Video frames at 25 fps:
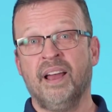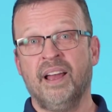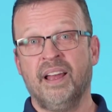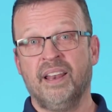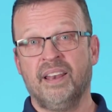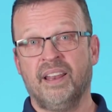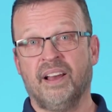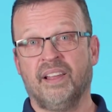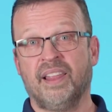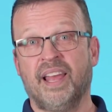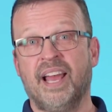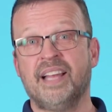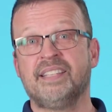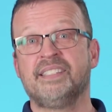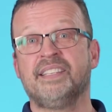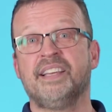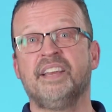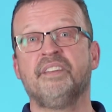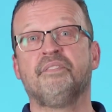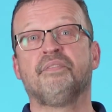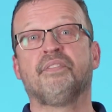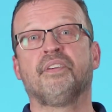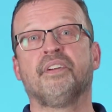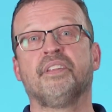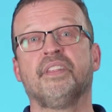Now that's
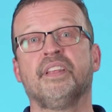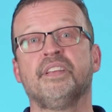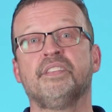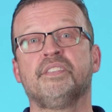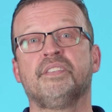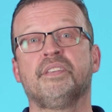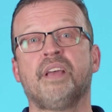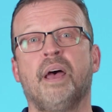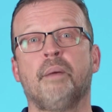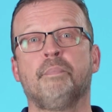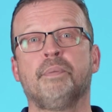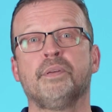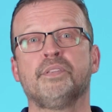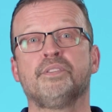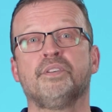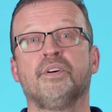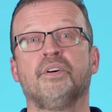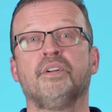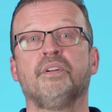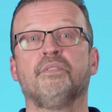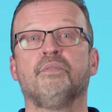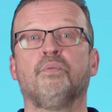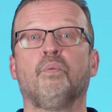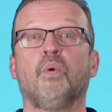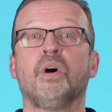it for this episode
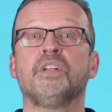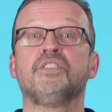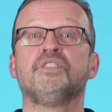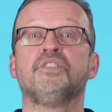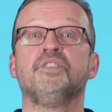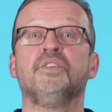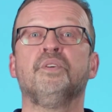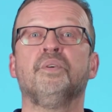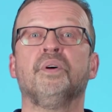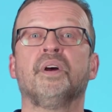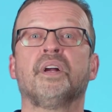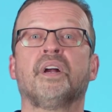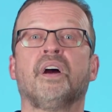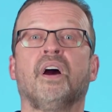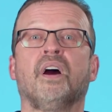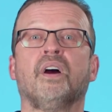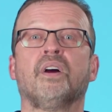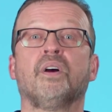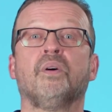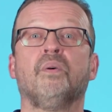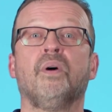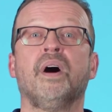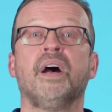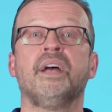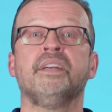of What's New in
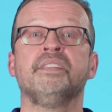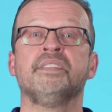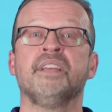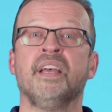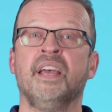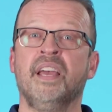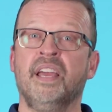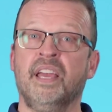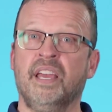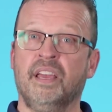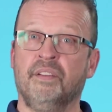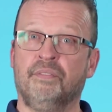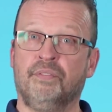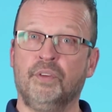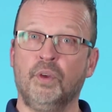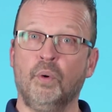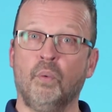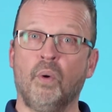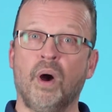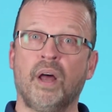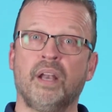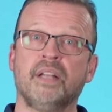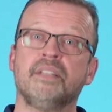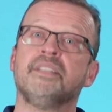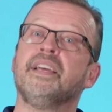CargoWise. If you
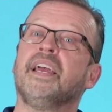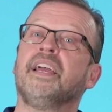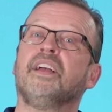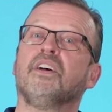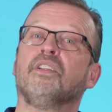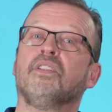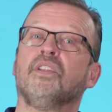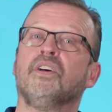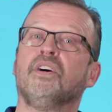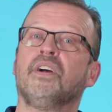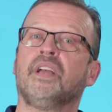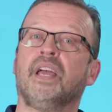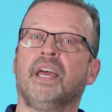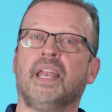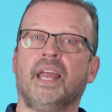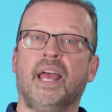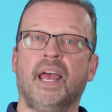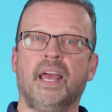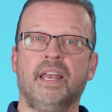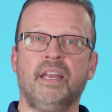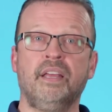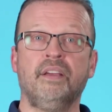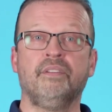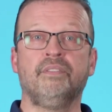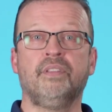want to take a look at
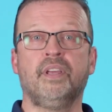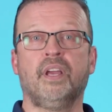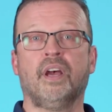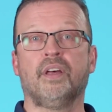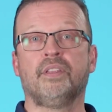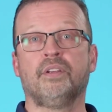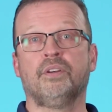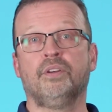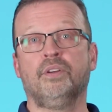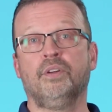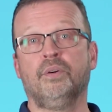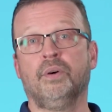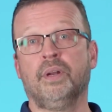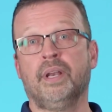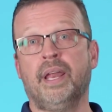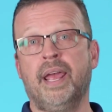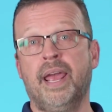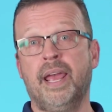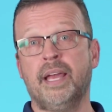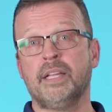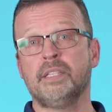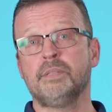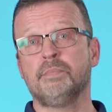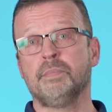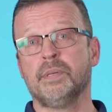any of the other new
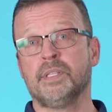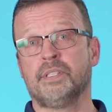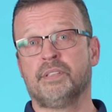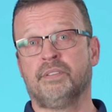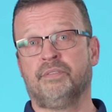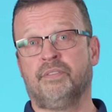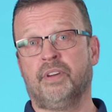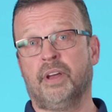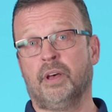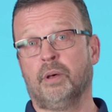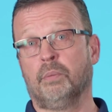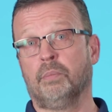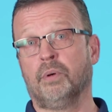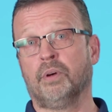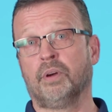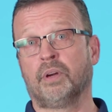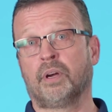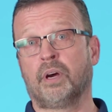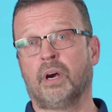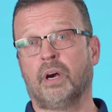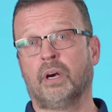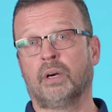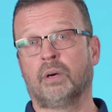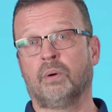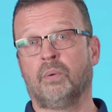enhancements available in
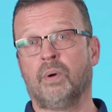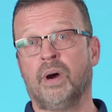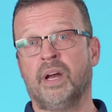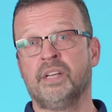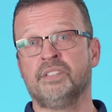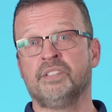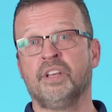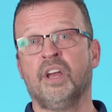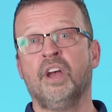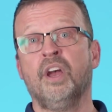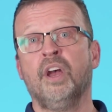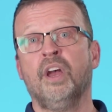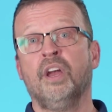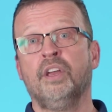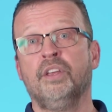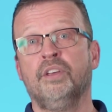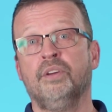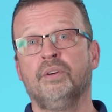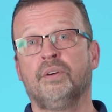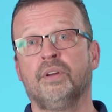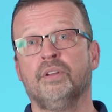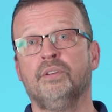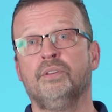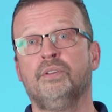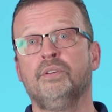CargoWise, you
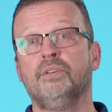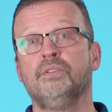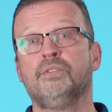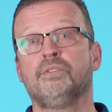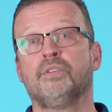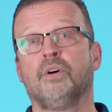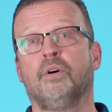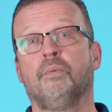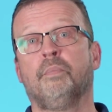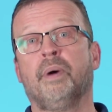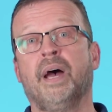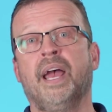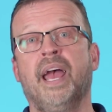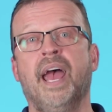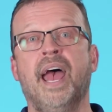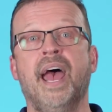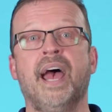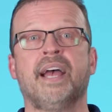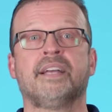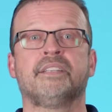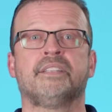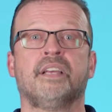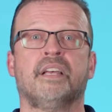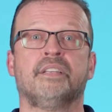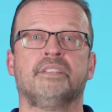can do so by
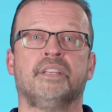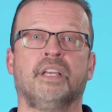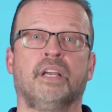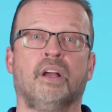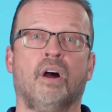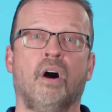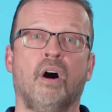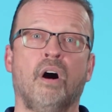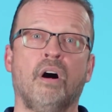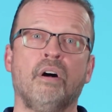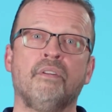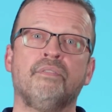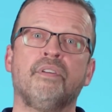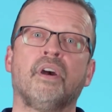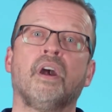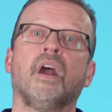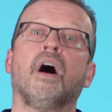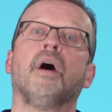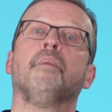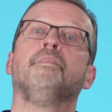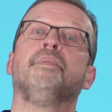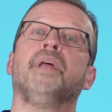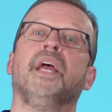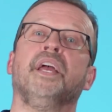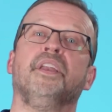accessing all of our
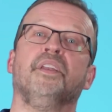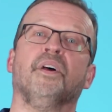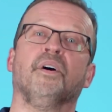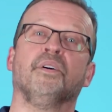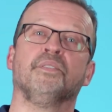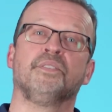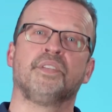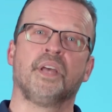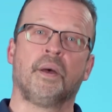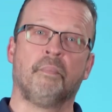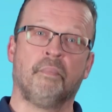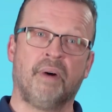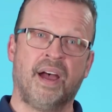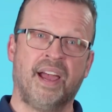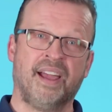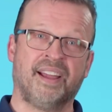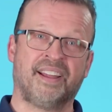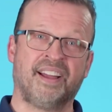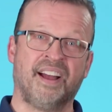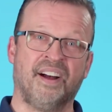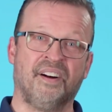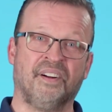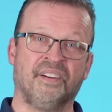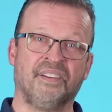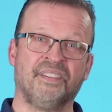update notes on my
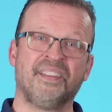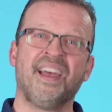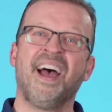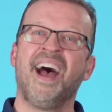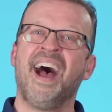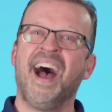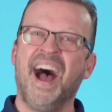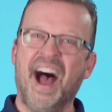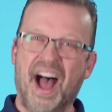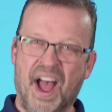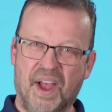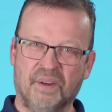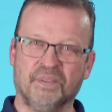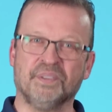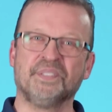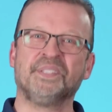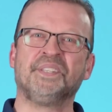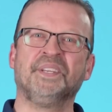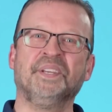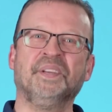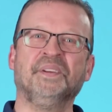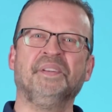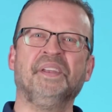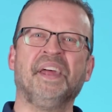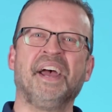account. I will
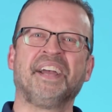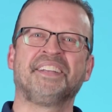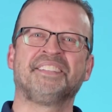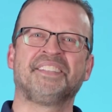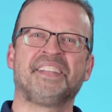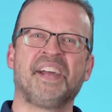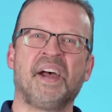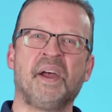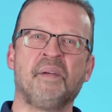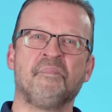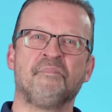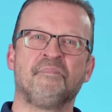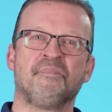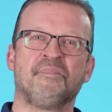see you next time.